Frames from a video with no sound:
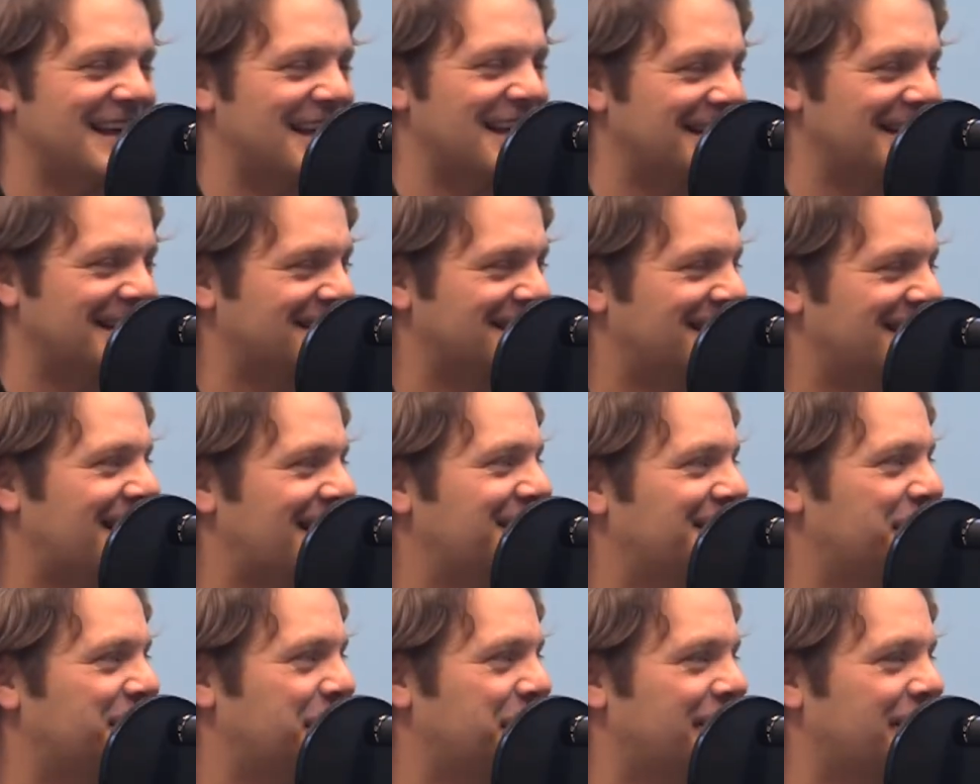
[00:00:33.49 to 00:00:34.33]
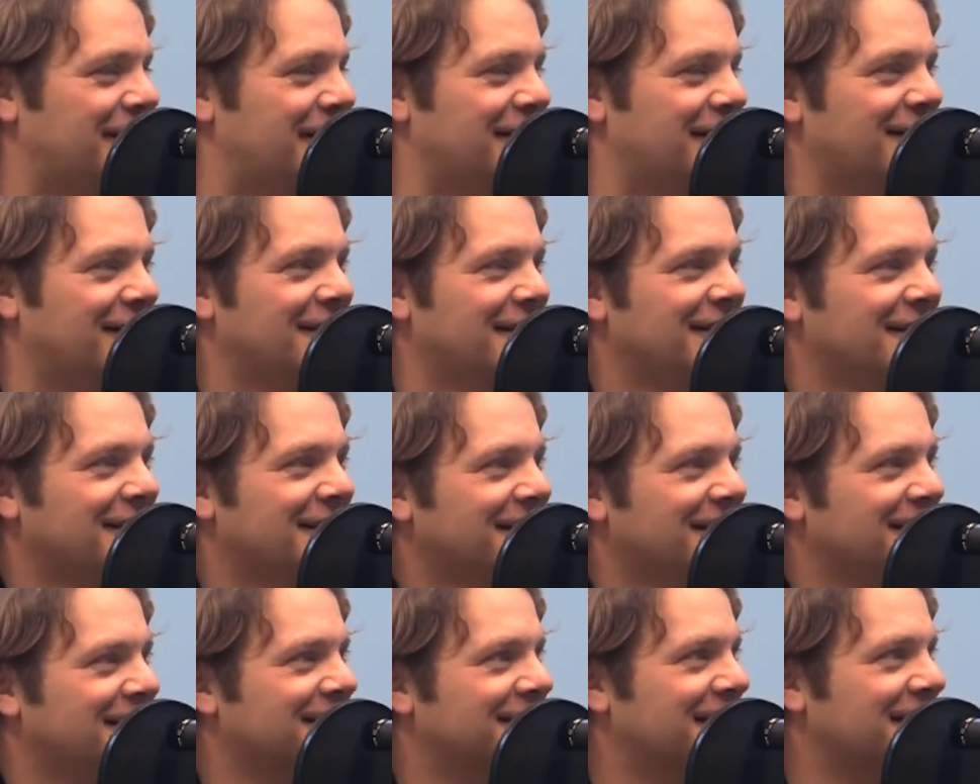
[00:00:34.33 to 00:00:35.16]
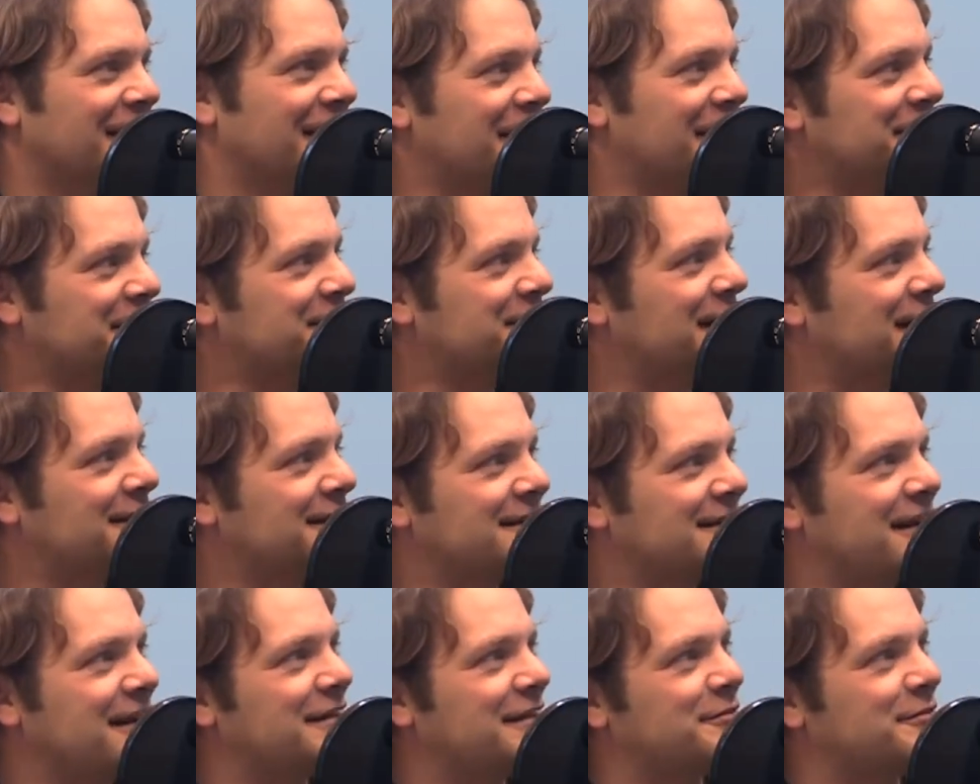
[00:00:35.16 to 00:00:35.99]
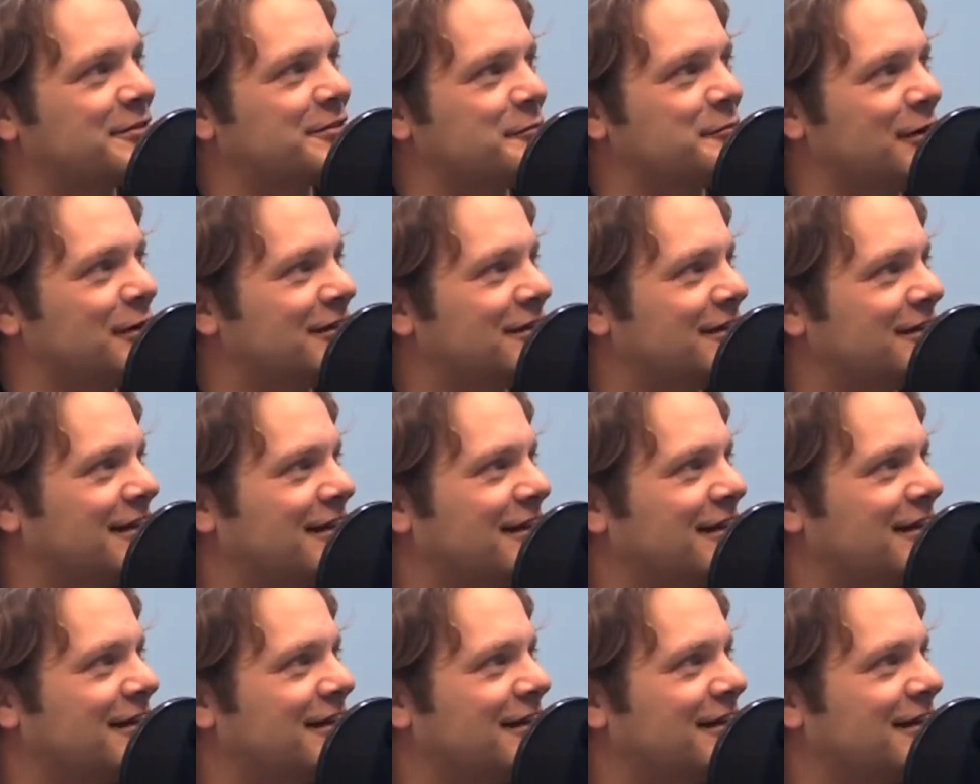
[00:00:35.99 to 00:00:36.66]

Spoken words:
that your no, that's not even so much.